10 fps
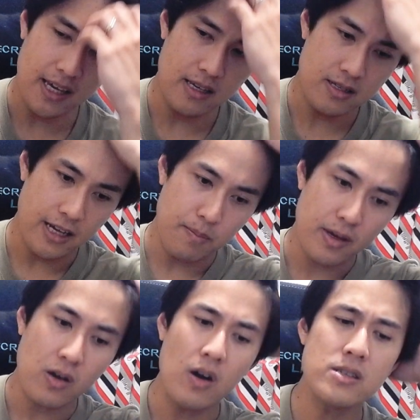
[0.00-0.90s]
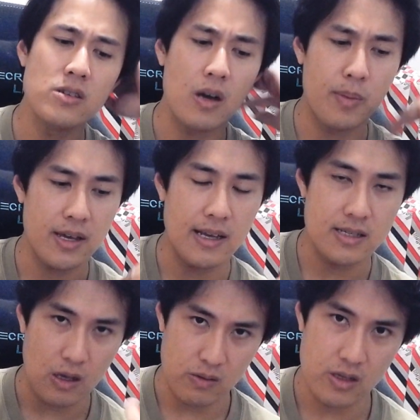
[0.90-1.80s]
is that because you are playing as
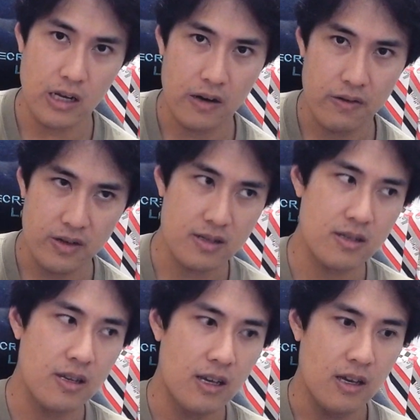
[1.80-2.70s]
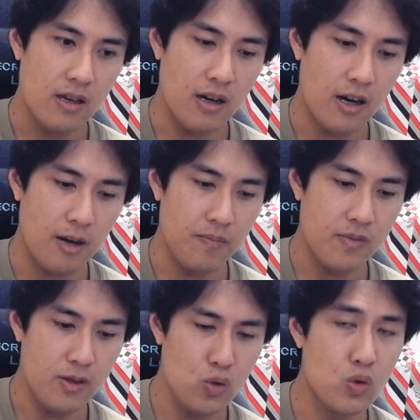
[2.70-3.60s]
counter-terrorist,
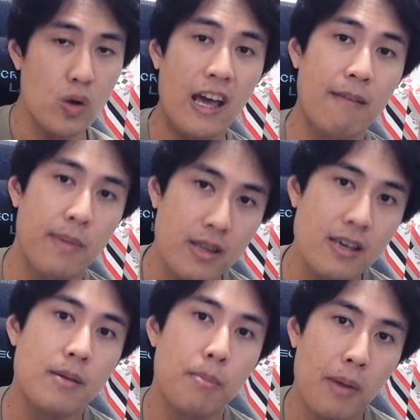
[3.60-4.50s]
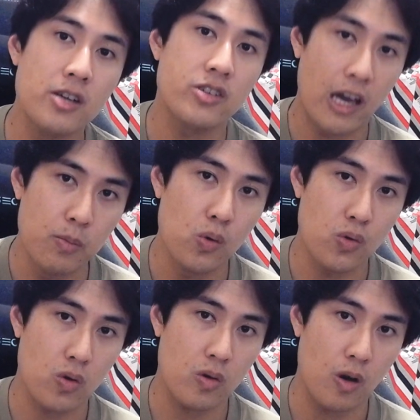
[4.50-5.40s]
you don't have much ammo to
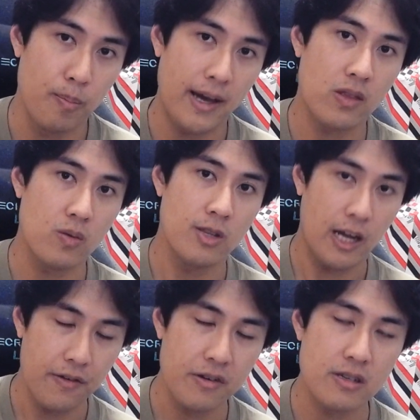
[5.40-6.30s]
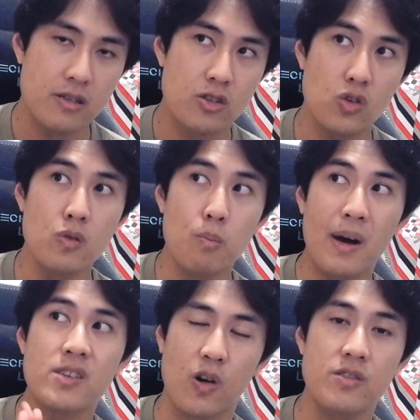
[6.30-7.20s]
compare to a terrorist. So you
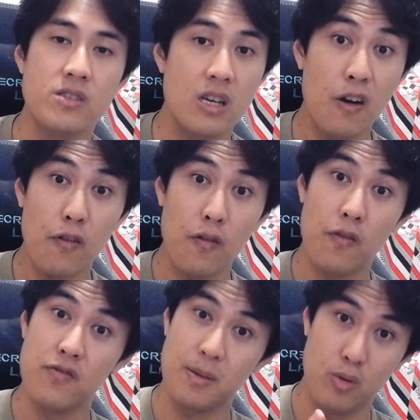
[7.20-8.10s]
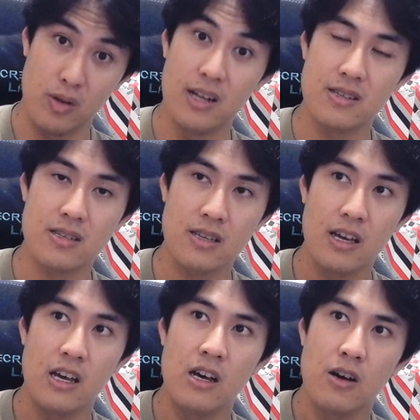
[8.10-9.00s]
must conserve the bullets.
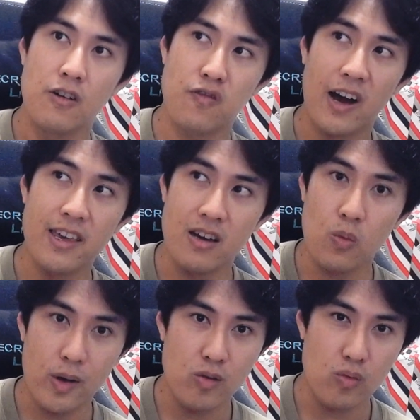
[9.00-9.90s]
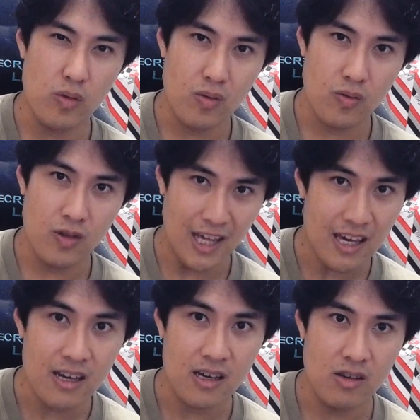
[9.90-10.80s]
Fire when you
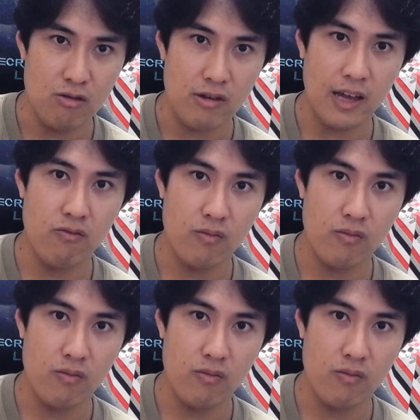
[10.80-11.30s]
think you can